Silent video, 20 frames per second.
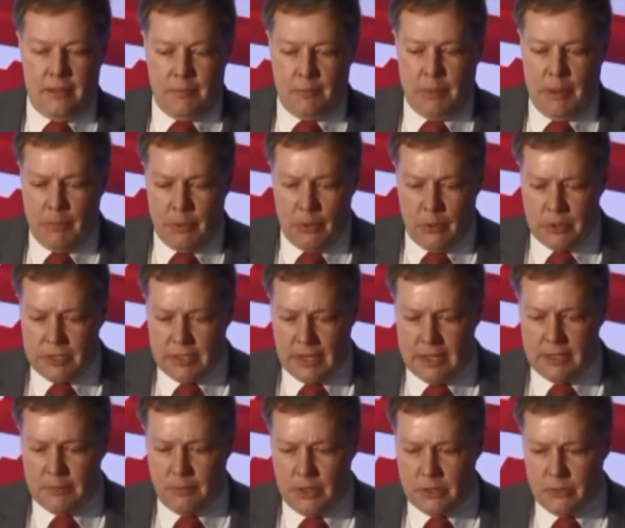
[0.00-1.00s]
People always say
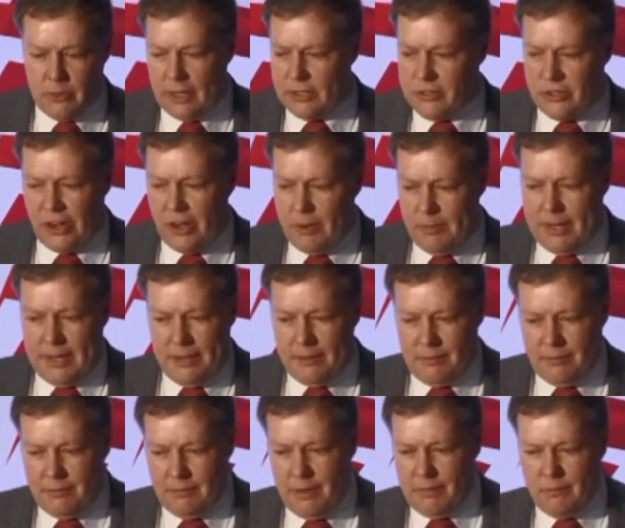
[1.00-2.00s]
to me as well, Jeremy,
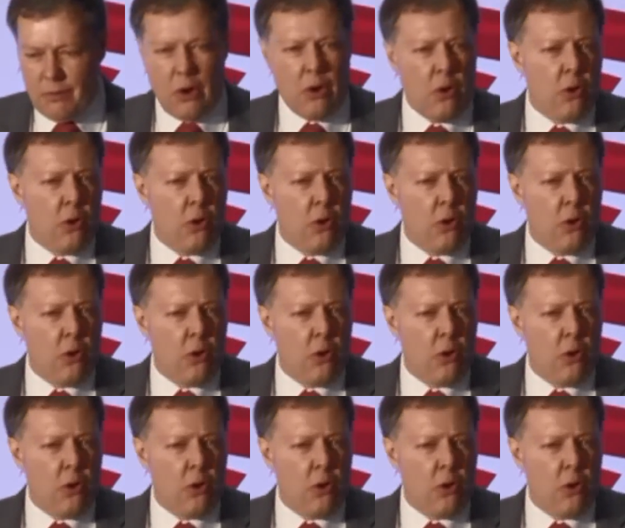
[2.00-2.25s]
we've got